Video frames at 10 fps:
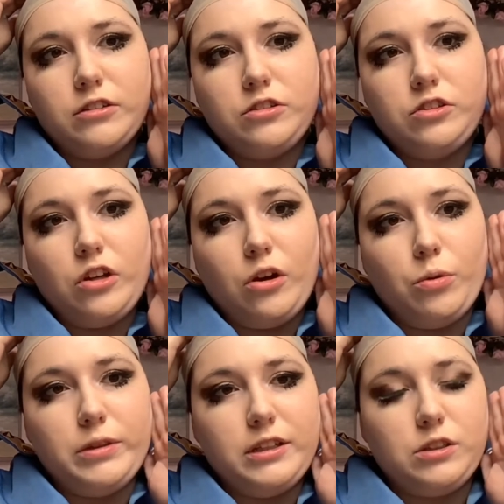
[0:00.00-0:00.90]
so
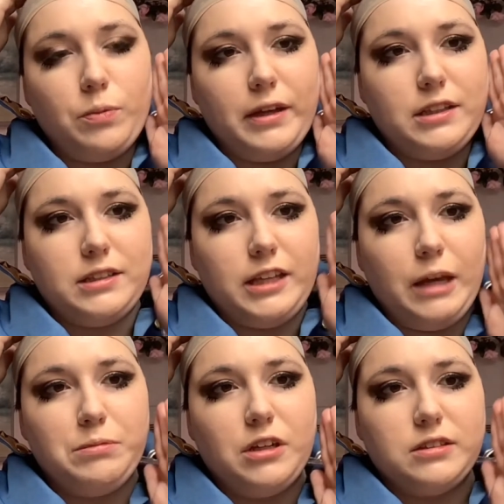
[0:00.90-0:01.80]
this way the
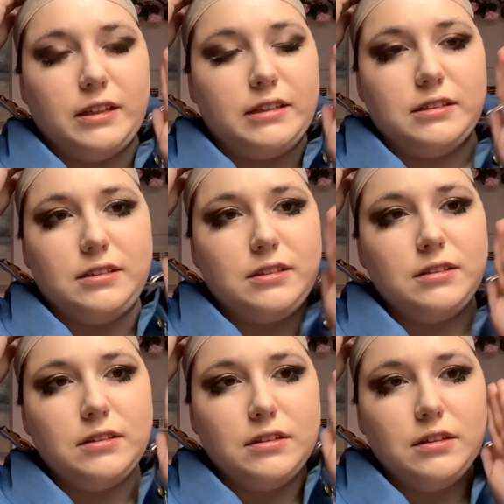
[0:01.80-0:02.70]
tape doesn't
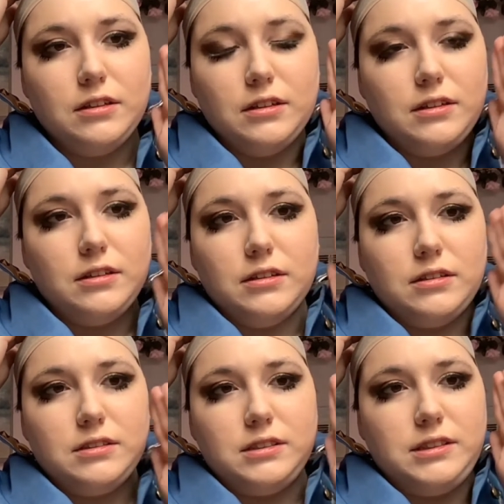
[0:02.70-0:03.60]

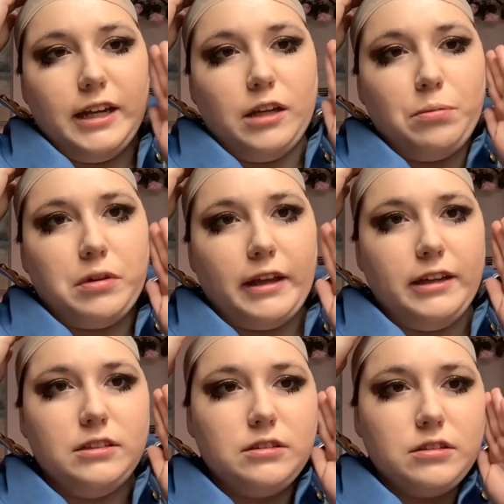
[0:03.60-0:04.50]
stay in
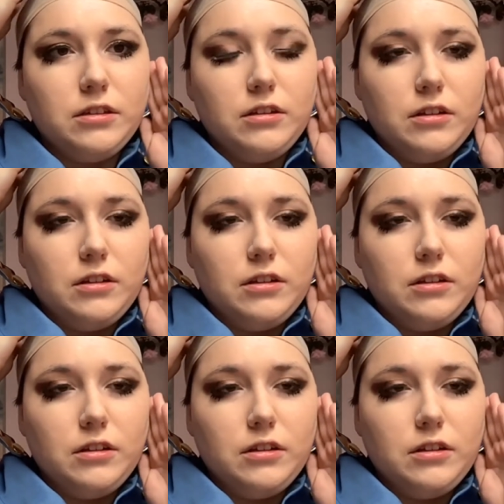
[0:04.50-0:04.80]
place.